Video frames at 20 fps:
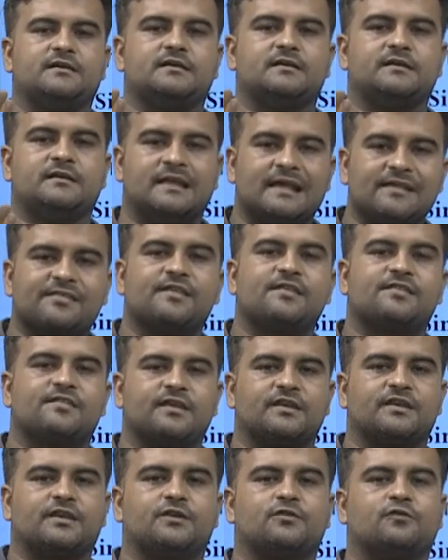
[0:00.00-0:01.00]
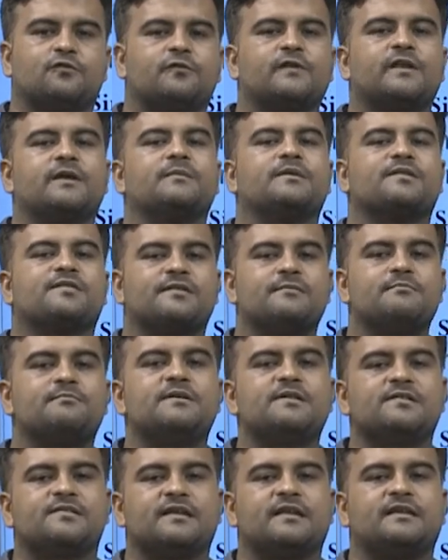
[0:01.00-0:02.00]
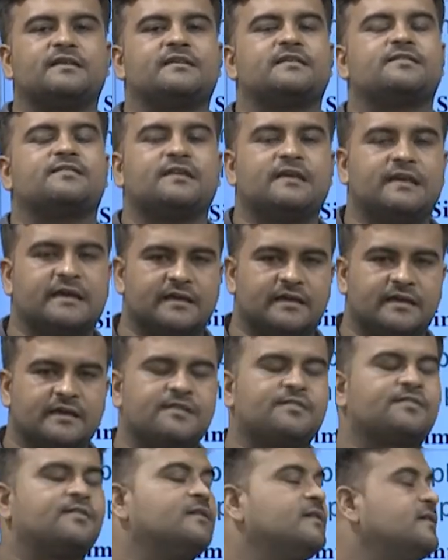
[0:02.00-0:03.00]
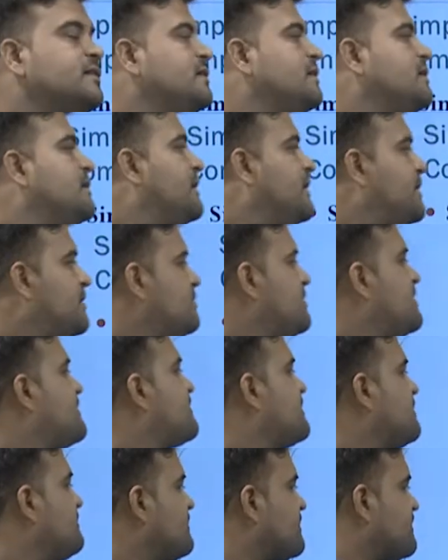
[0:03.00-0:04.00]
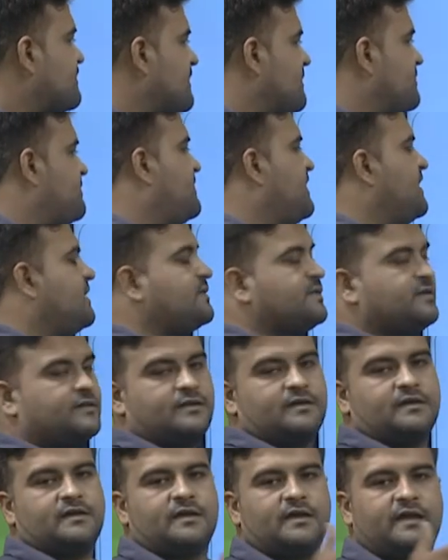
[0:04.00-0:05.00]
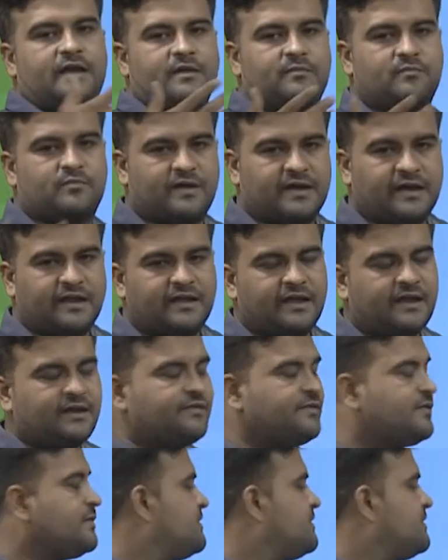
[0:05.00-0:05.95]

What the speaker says: necessity to frame a simple sentence is it must have a subject and predicate.